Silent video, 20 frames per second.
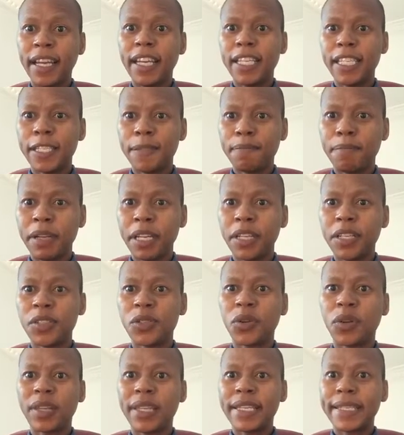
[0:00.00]
is
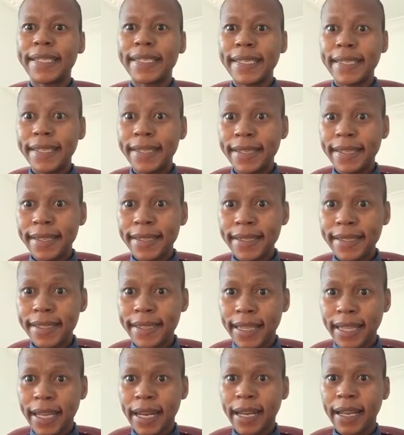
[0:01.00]
based on the skills
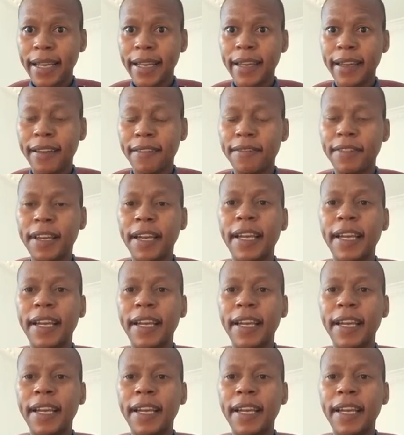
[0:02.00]
that I have.